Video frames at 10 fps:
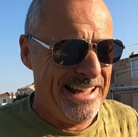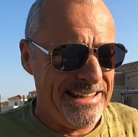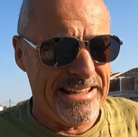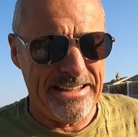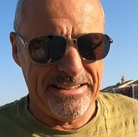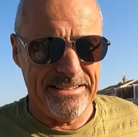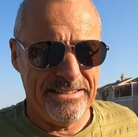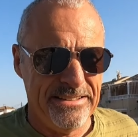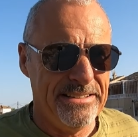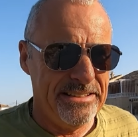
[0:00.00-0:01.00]
night,
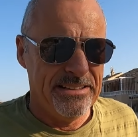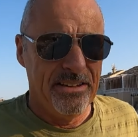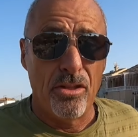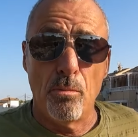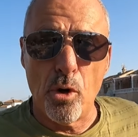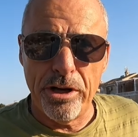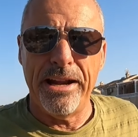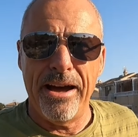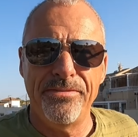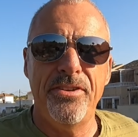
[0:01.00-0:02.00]
the morning
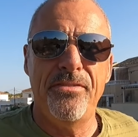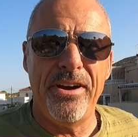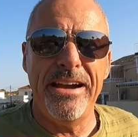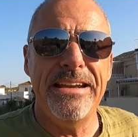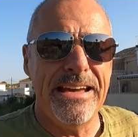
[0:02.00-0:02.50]
after the very